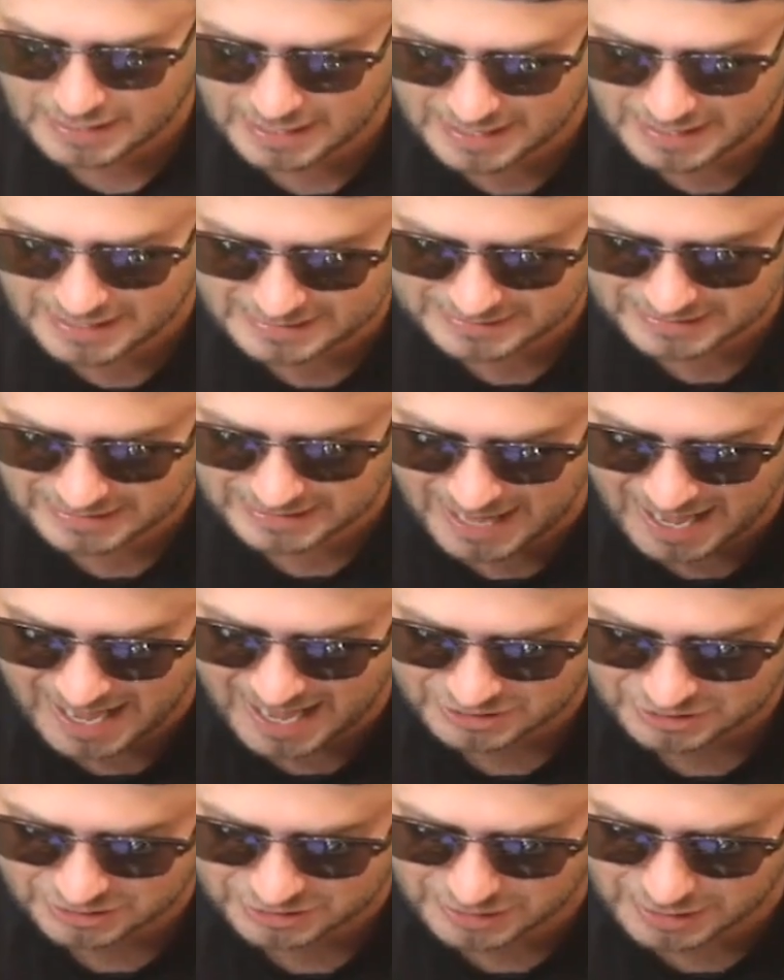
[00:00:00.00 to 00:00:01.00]
And uh,
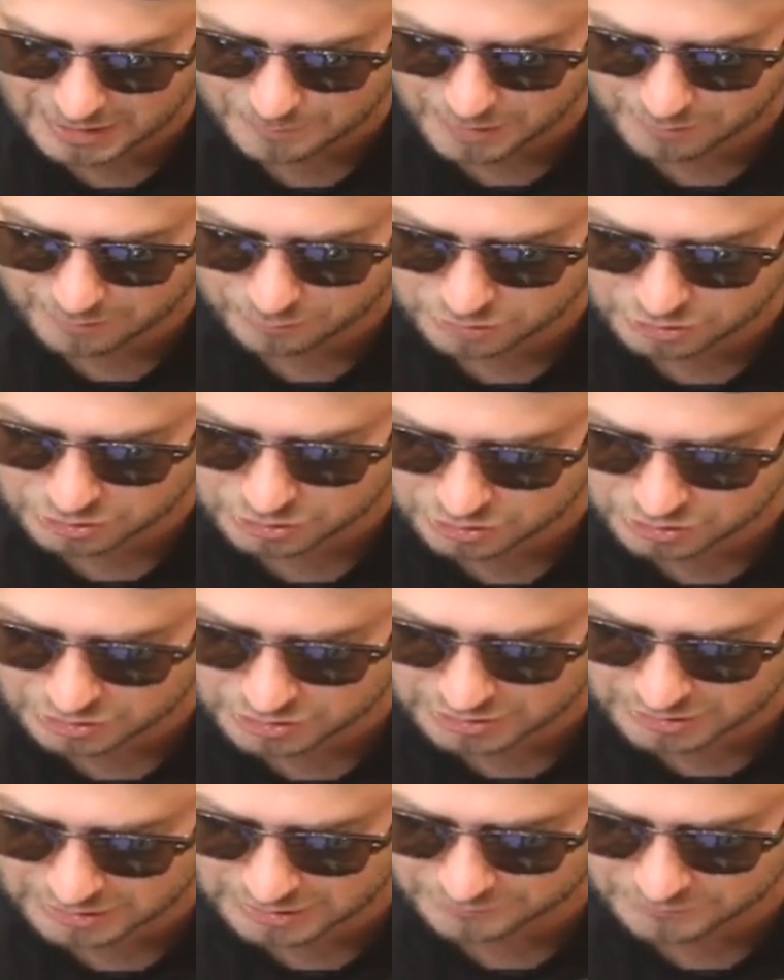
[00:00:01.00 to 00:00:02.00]
actually, I probably should
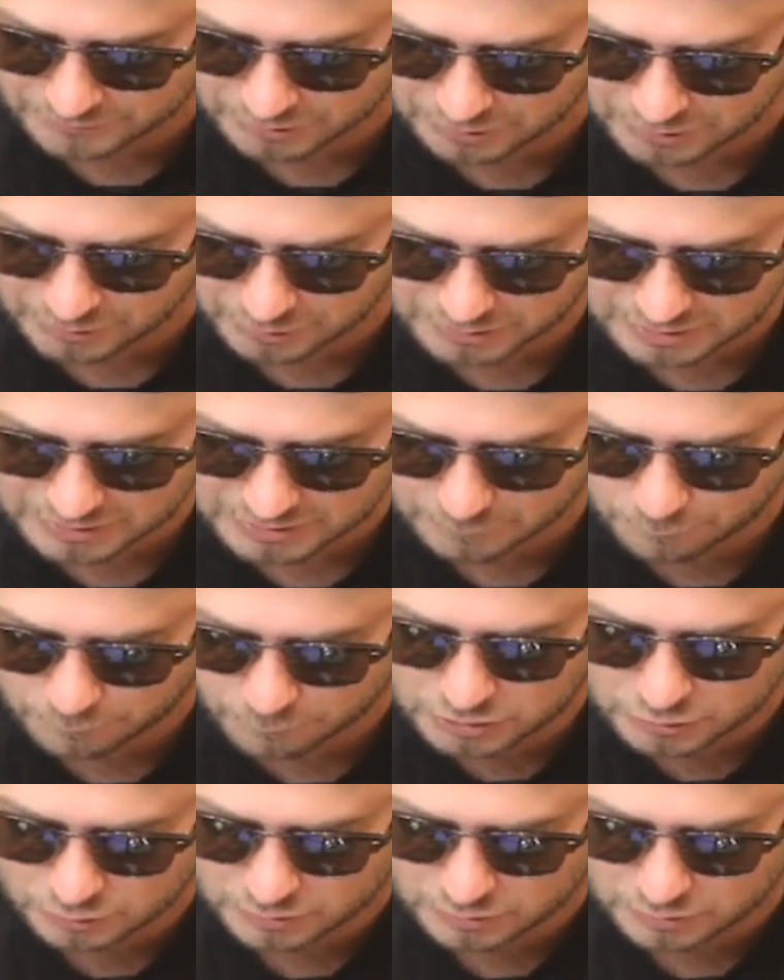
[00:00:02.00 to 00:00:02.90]
have just left it alone because if we